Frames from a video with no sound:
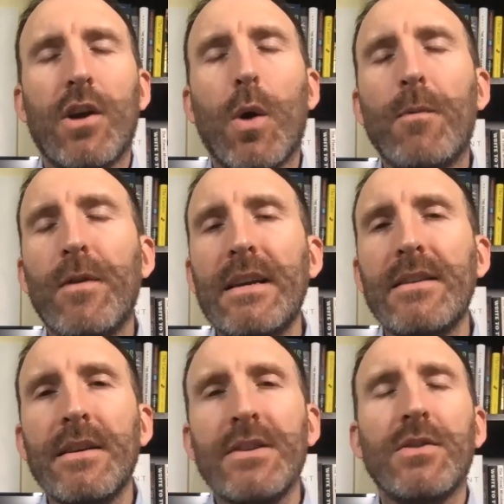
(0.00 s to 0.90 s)

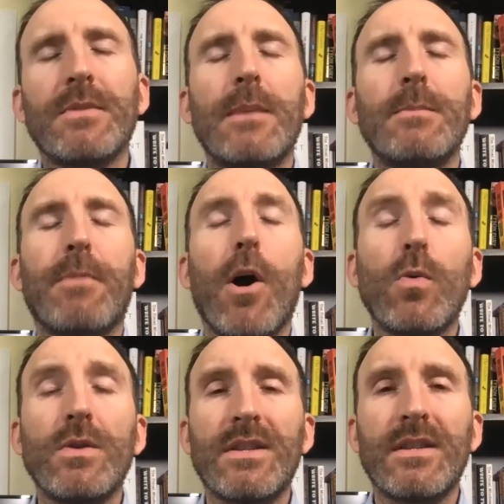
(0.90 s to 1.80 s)
Hopefully sometimes
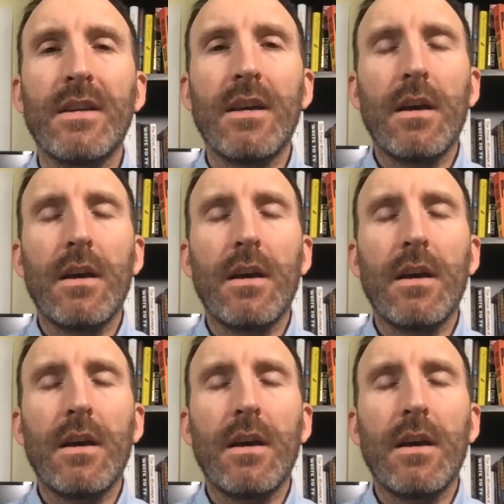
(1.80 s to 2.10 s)
post